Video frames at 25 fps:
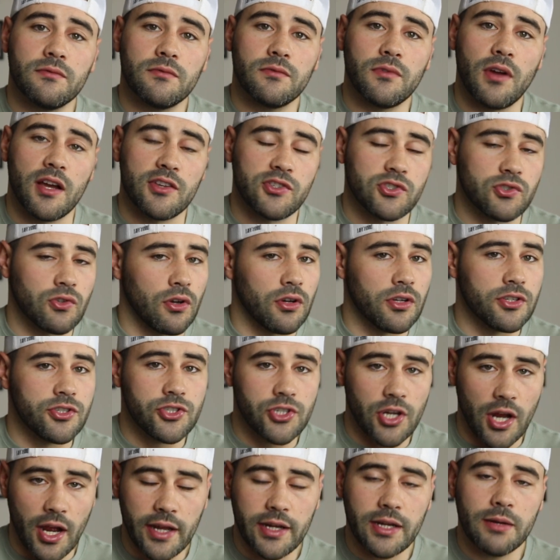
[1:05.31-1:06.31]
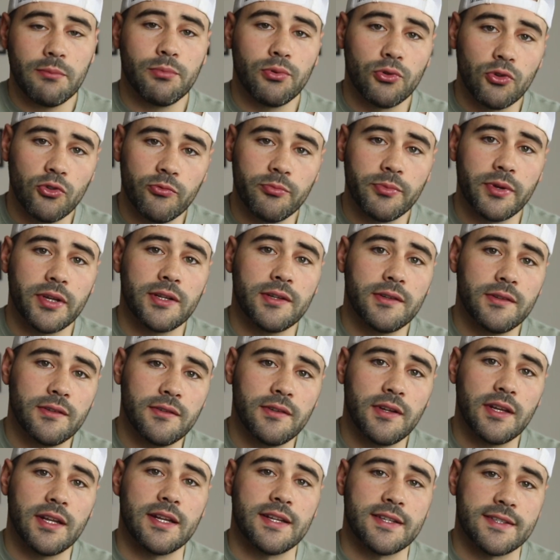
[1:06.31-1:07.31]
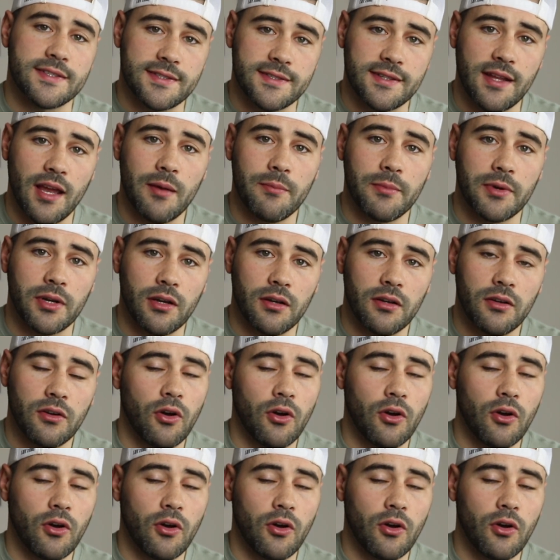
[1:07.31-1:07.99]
I saw a giant improvement in his stamina.